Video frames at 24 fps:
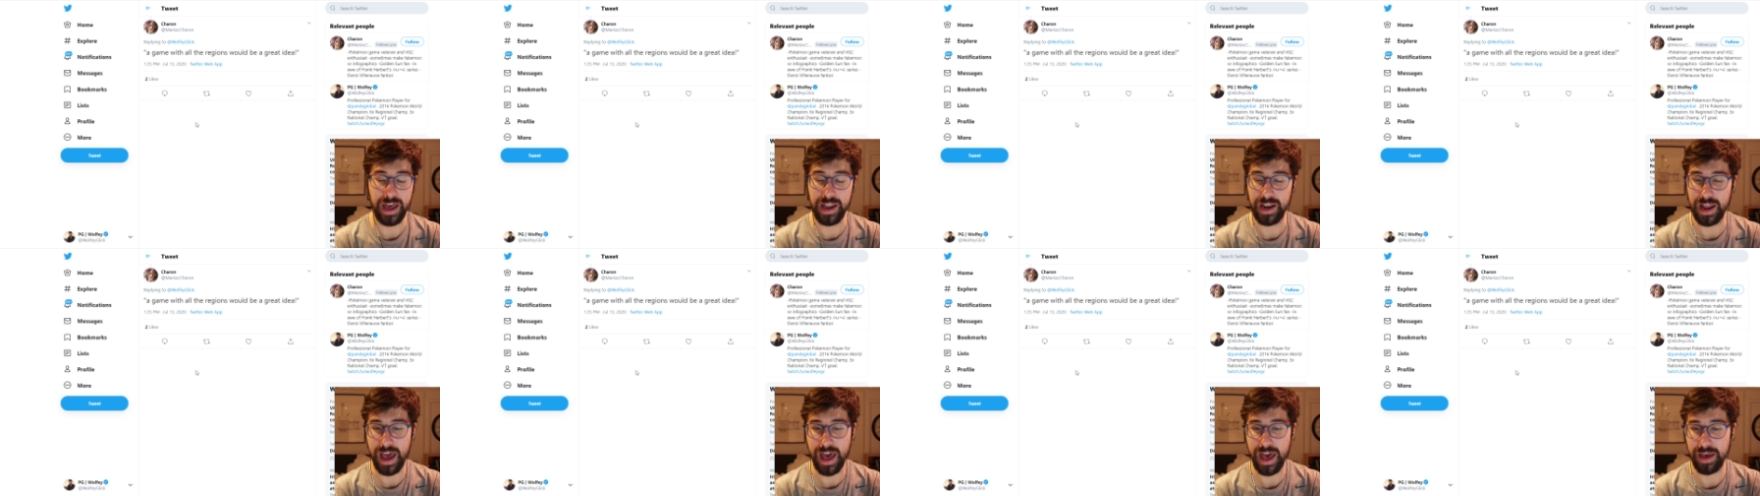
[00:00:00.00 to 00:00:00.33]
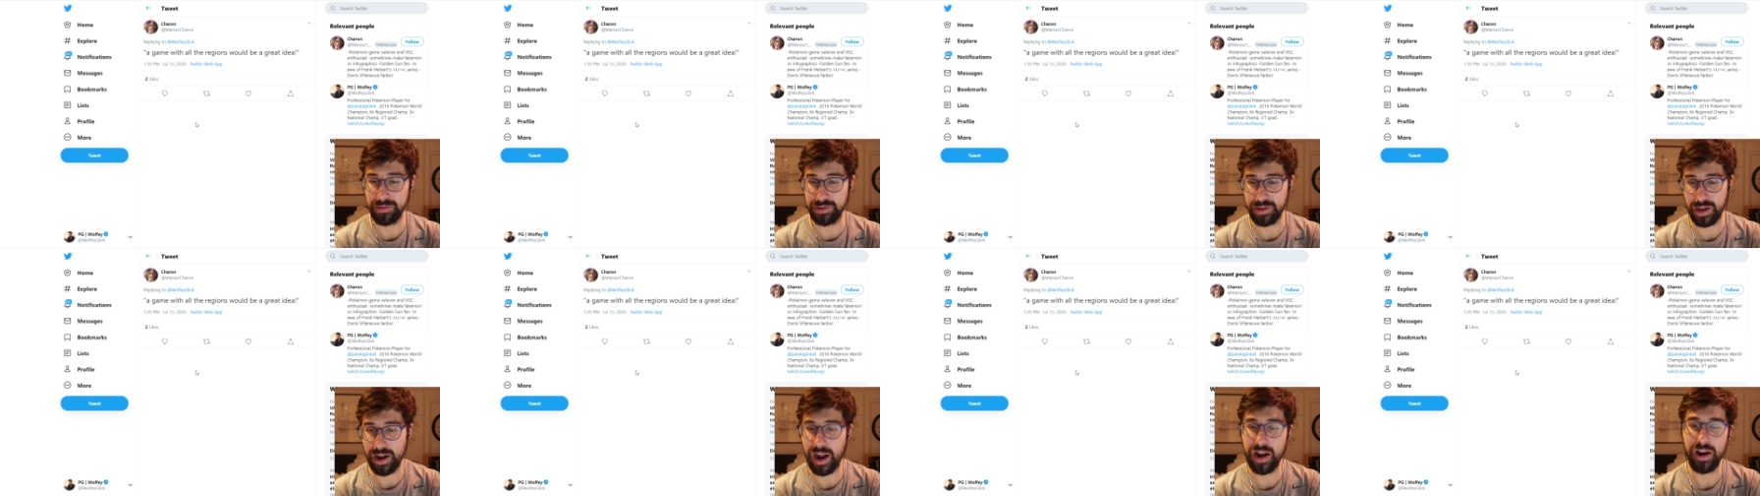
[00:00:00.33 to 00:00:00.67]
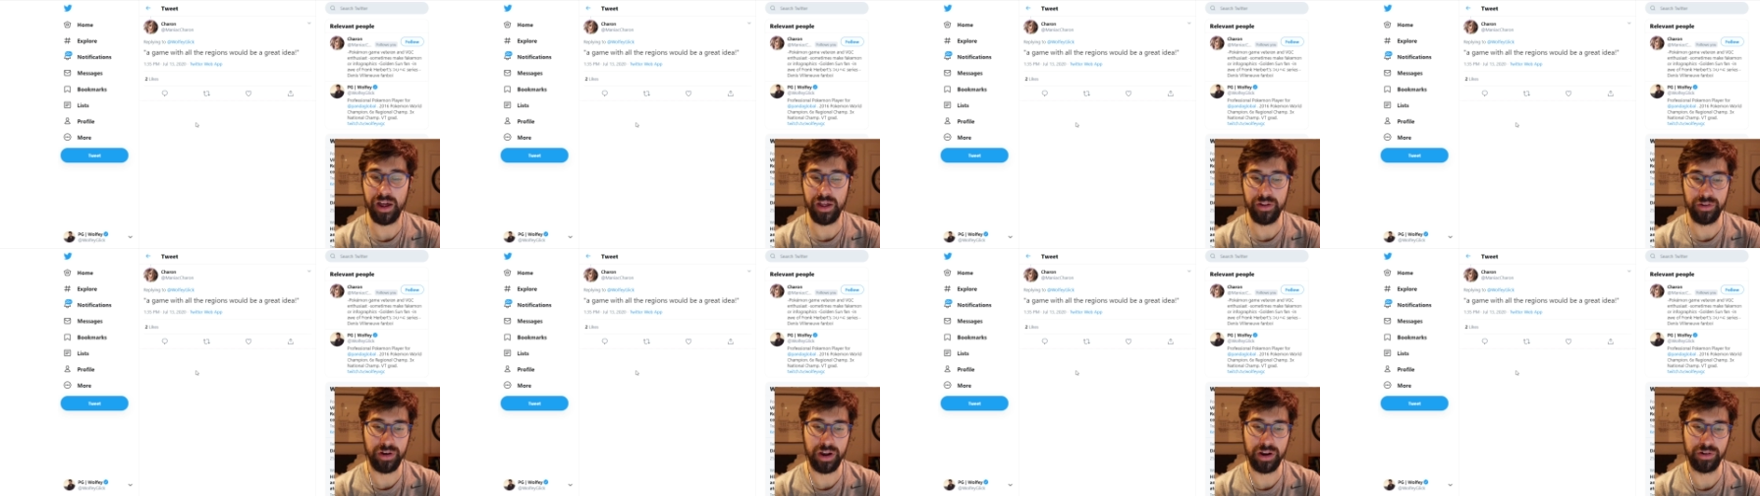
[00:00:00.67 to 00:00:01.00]
and I,
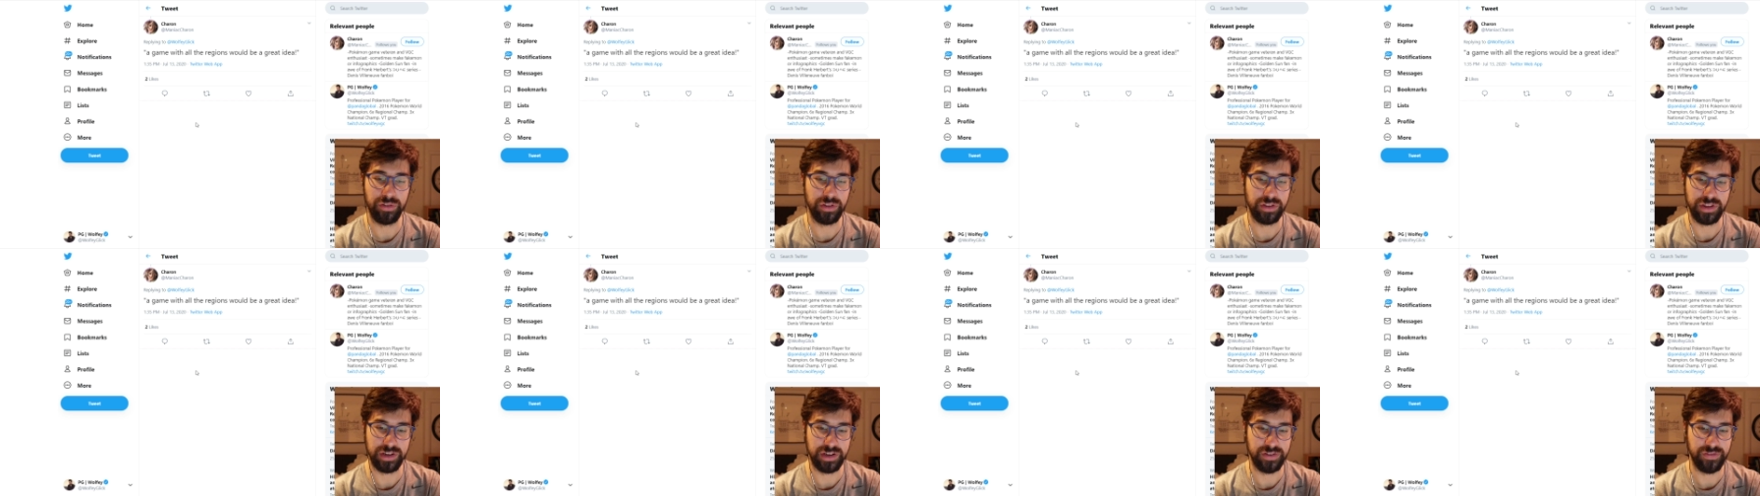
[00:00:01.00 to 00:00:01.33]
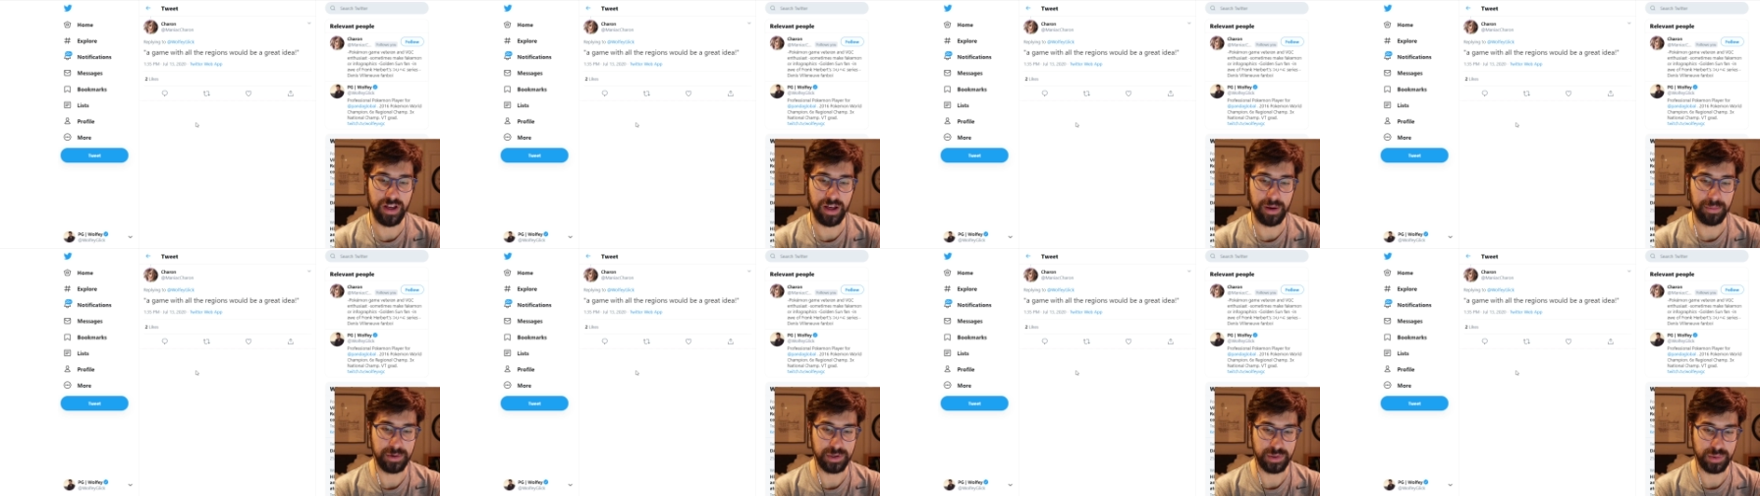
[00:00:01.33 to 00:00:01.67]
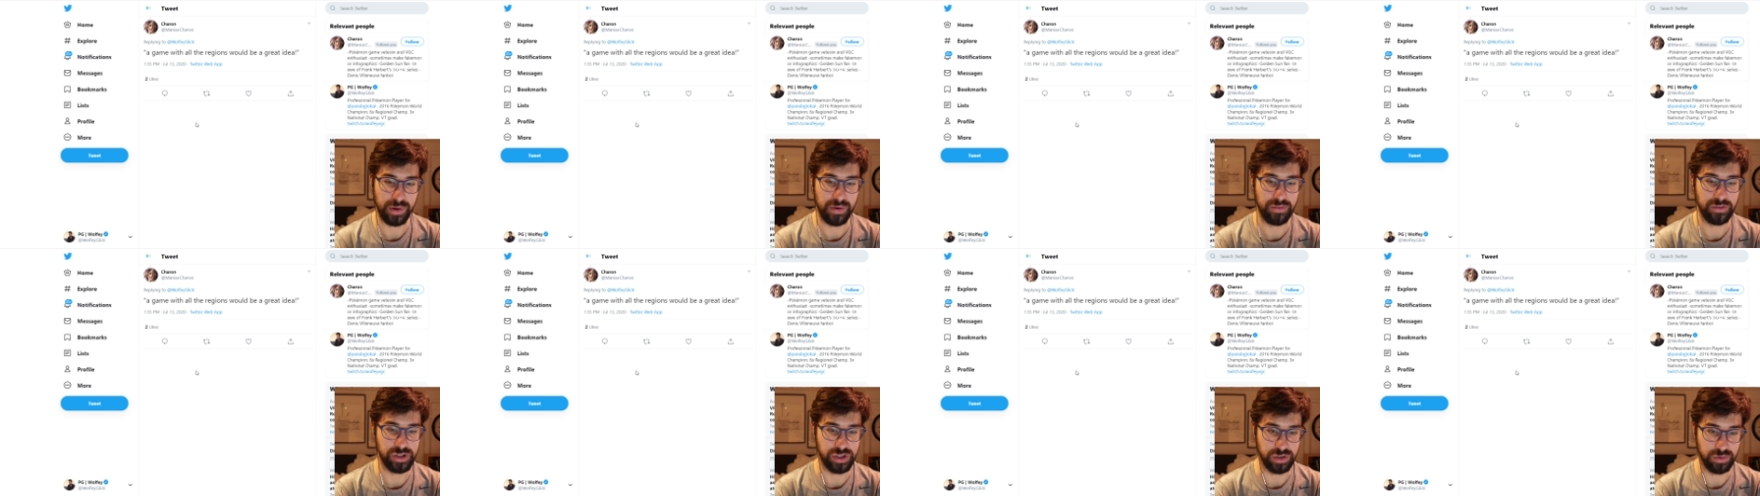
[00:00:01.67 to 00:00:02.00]
I, I don't think the developers would
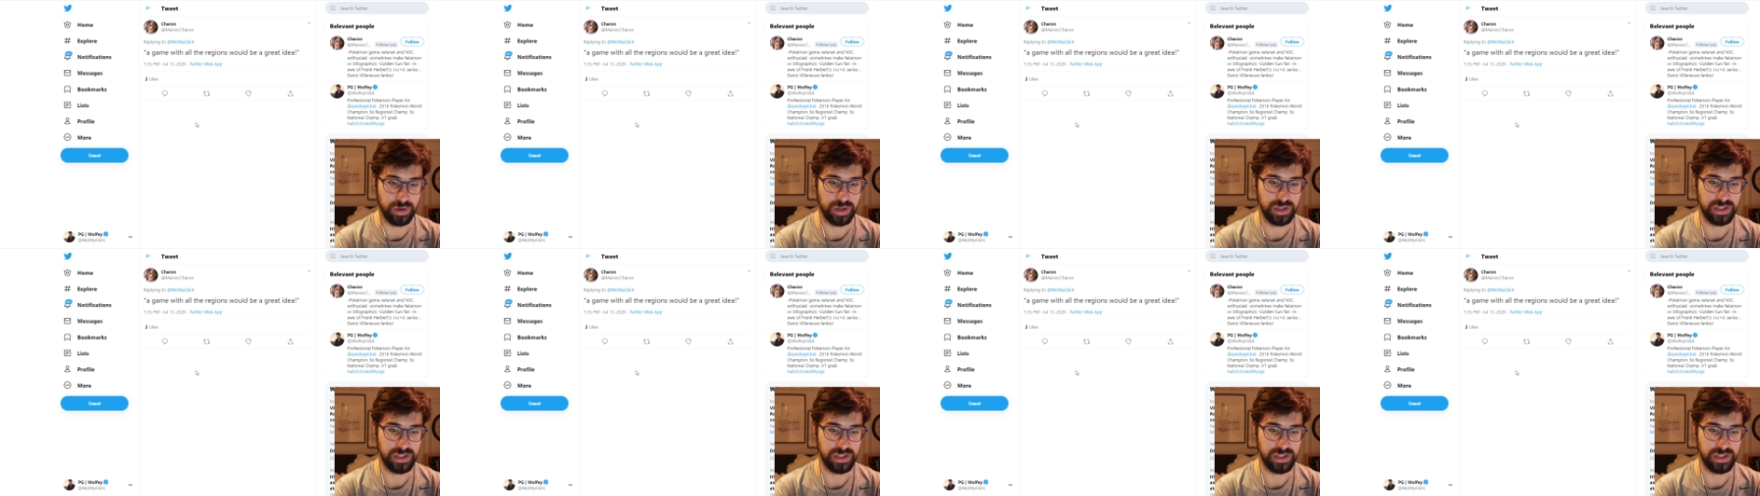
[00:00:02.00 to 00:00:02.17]
ever do it.